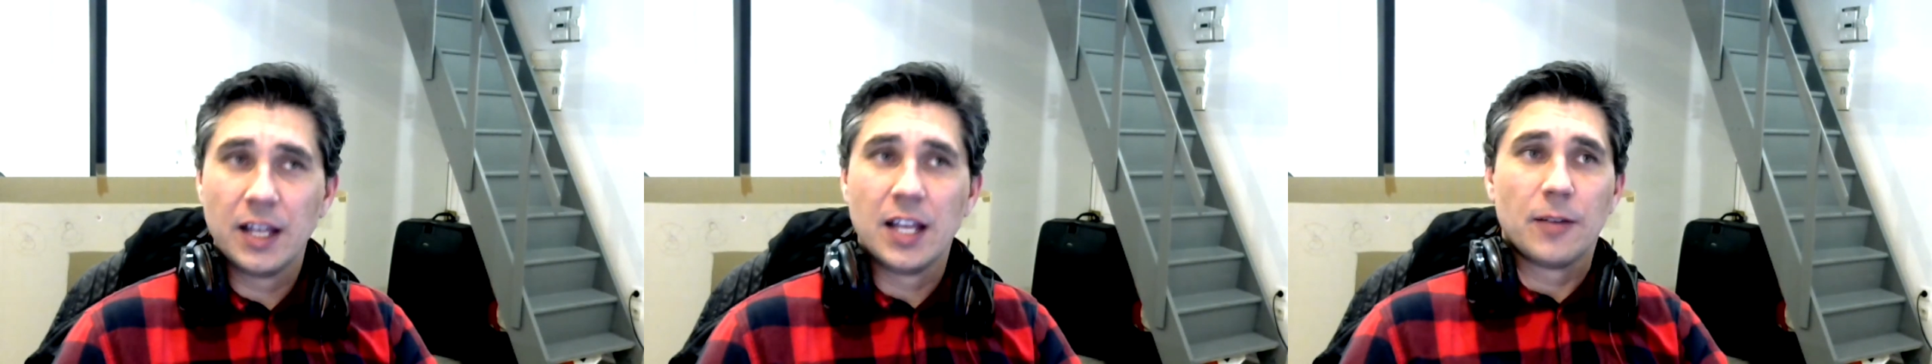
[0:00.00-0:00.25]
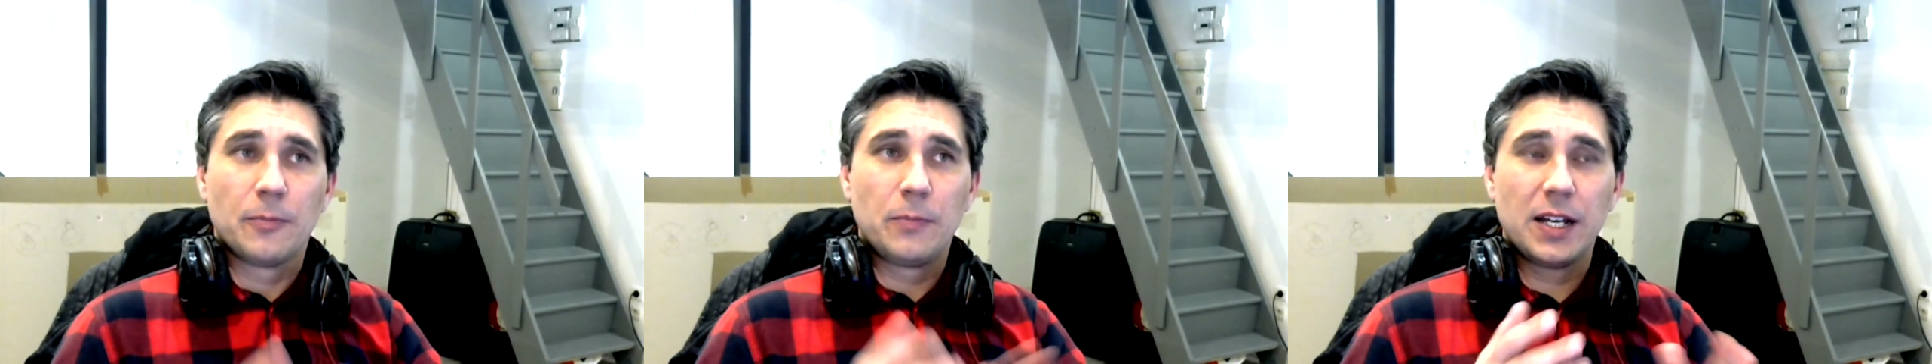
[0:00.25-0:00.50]

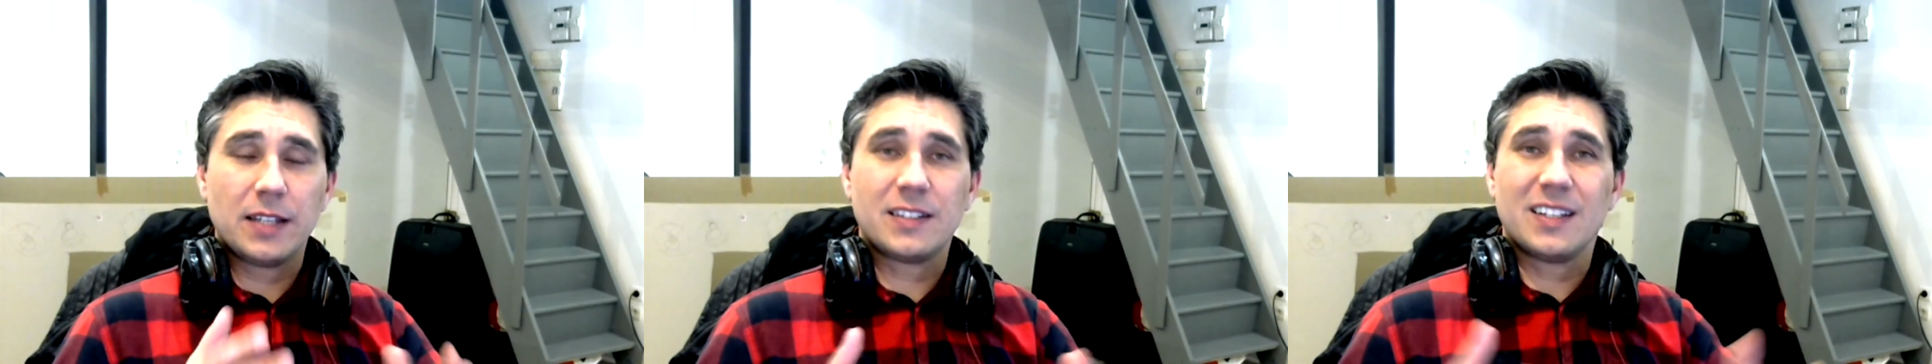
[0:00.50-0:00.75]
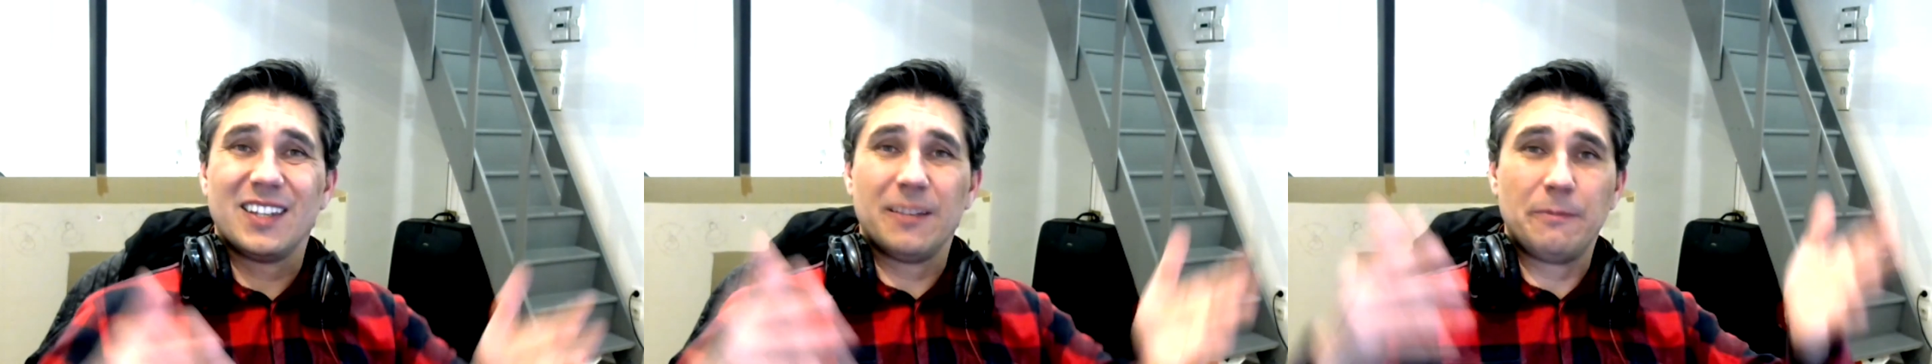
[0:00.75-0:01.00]
but
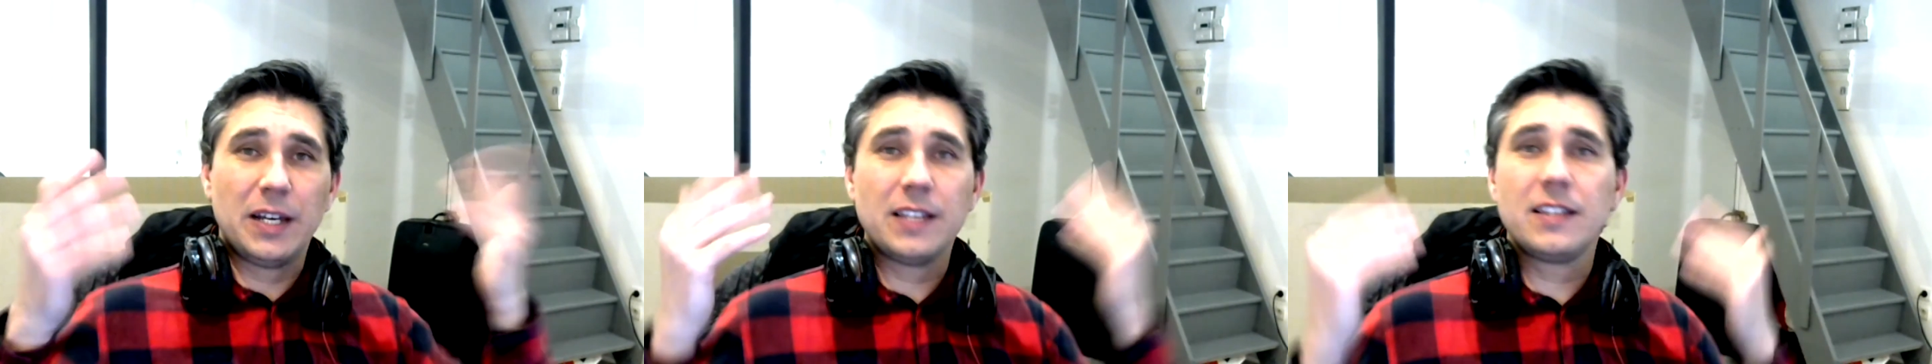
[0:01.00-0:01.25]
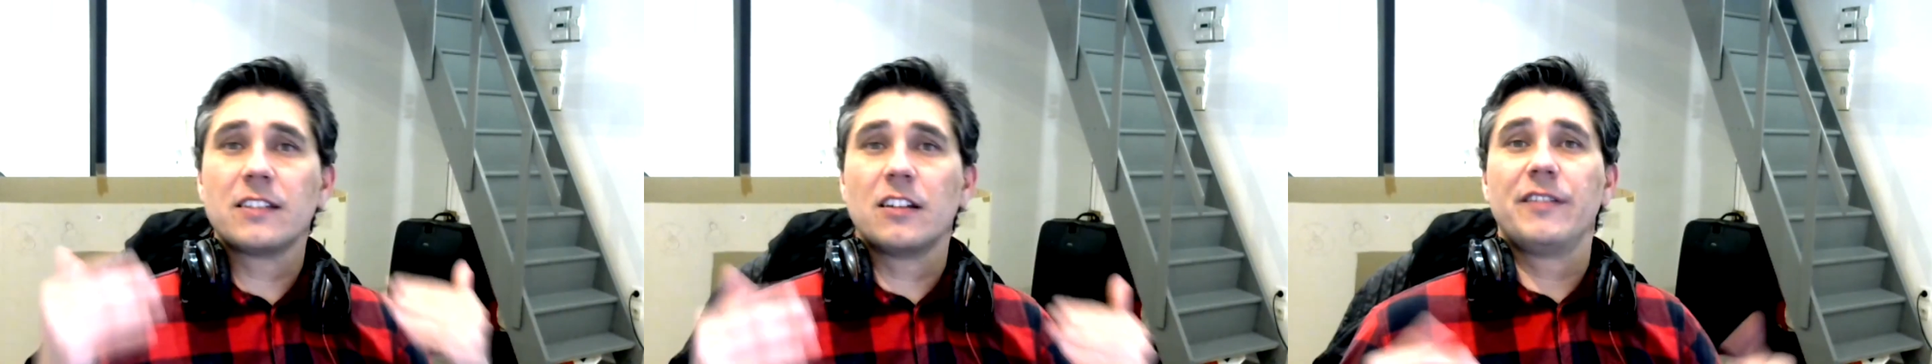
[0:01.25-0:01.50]
the
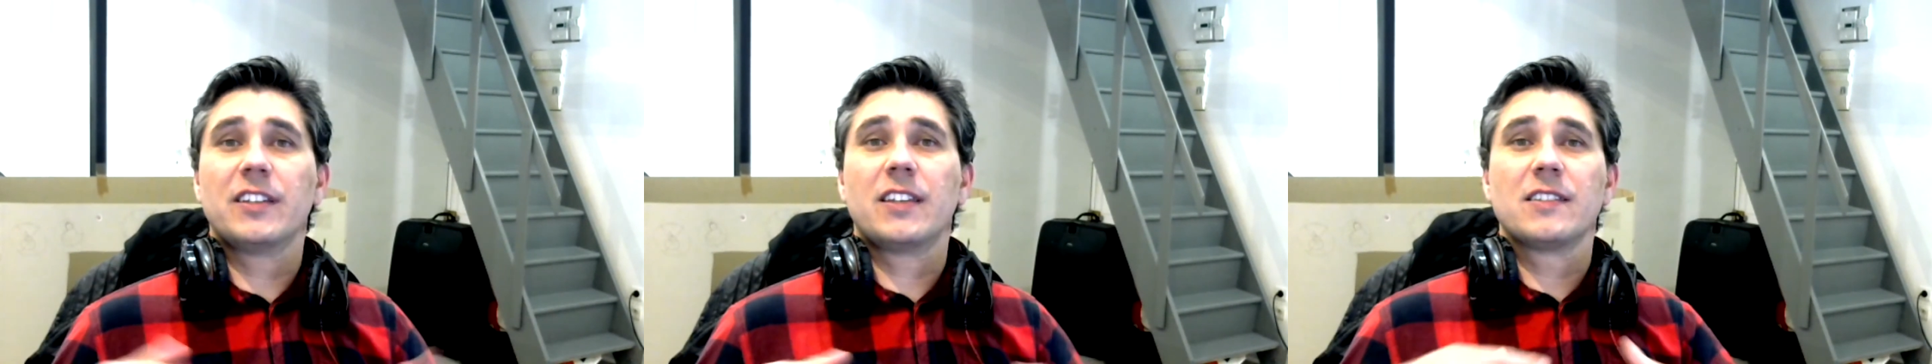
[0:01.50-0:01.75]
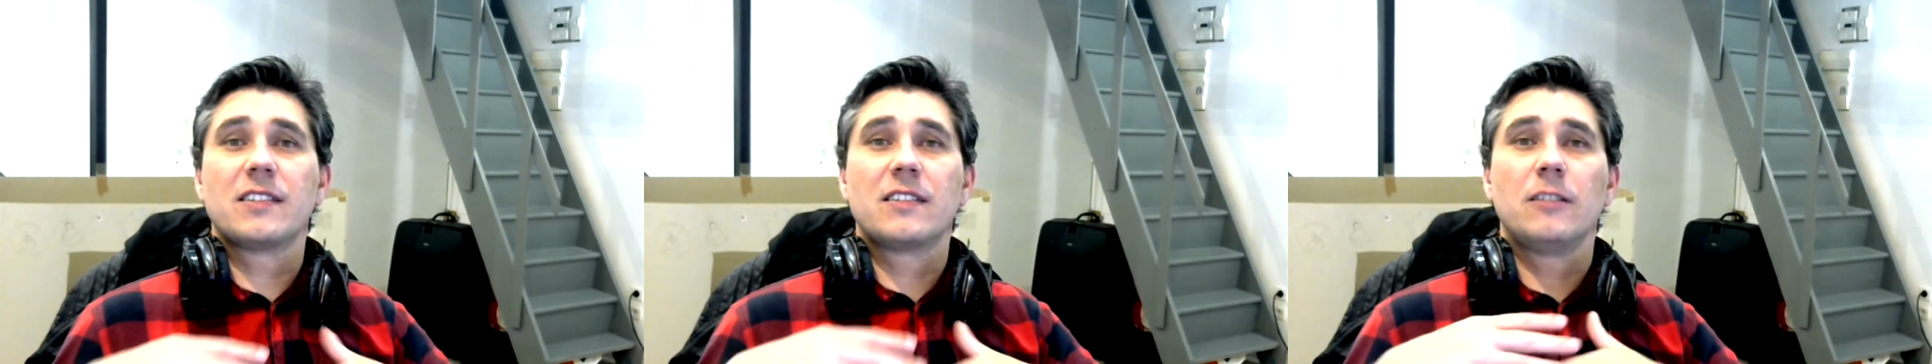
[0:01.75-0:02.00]
basics of it
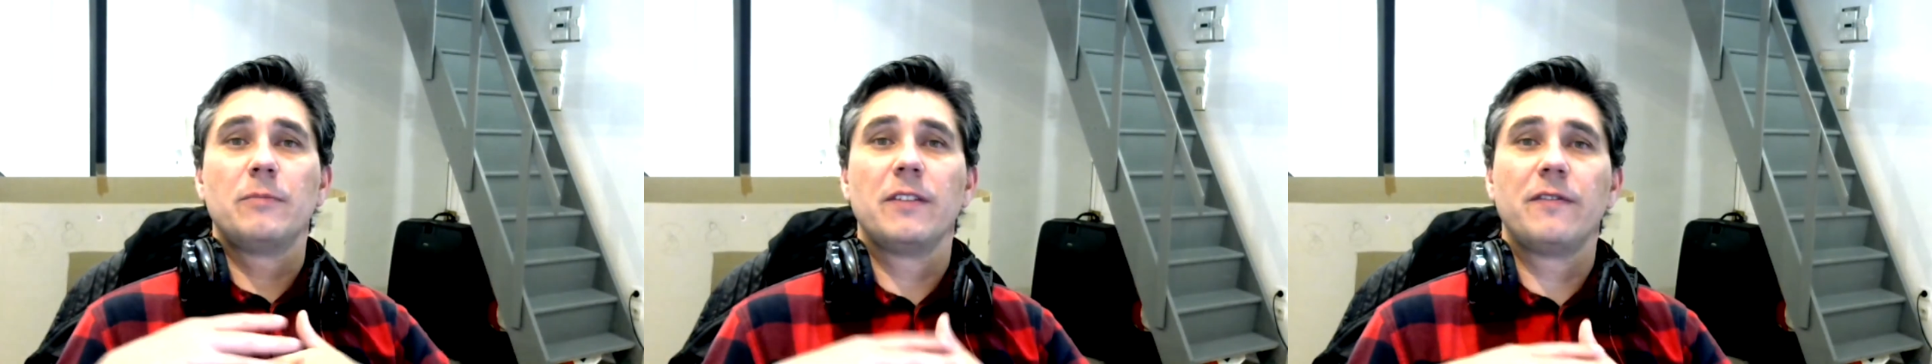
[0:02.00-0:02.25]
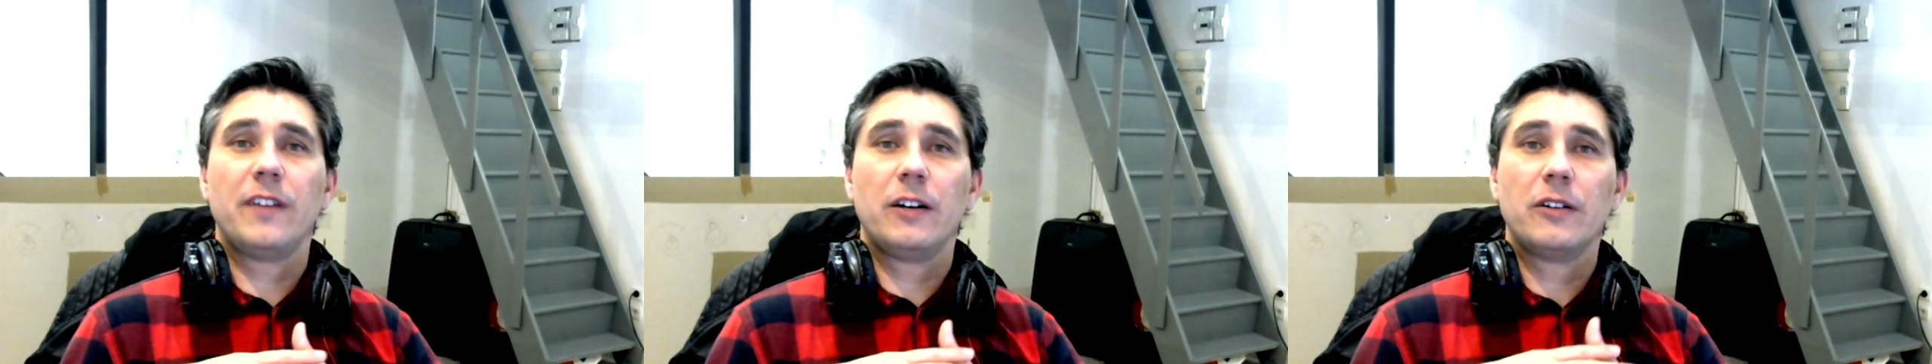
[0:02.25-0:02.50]
can still be
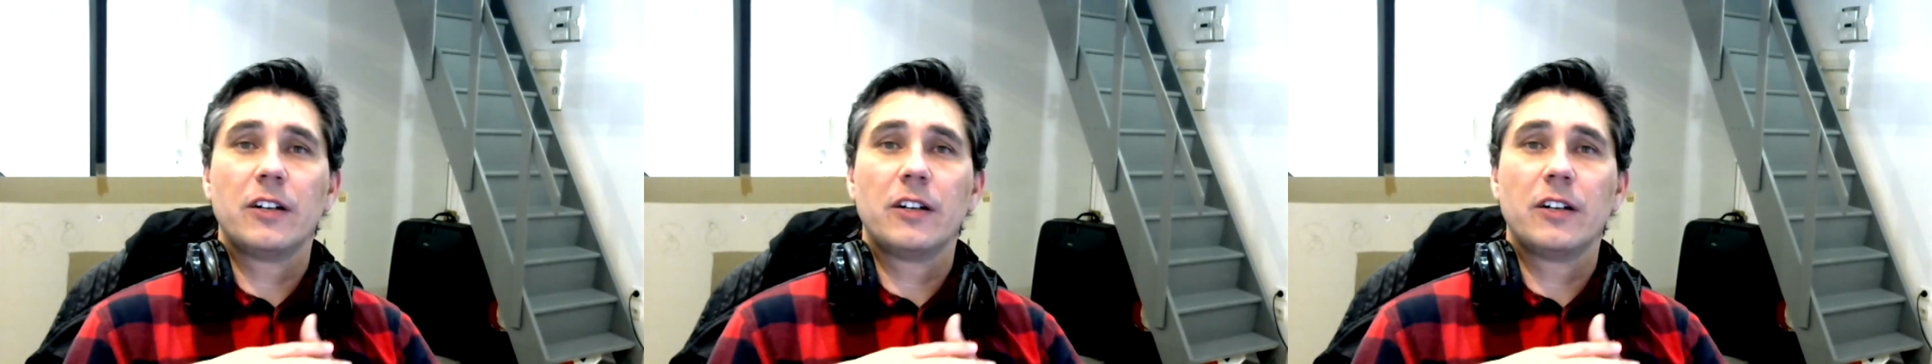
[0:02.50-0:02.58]
very